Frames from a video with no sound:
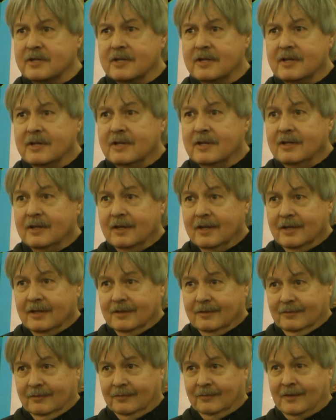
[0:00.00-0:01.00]

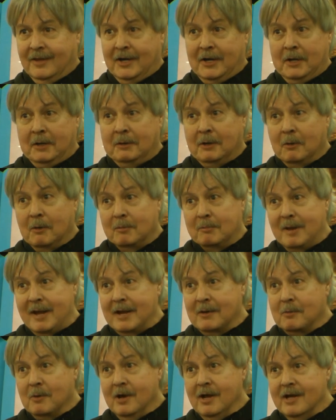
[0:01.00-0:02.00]
They didn't even know what
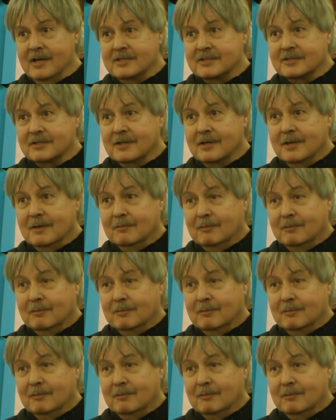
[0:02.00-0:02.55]
bank was.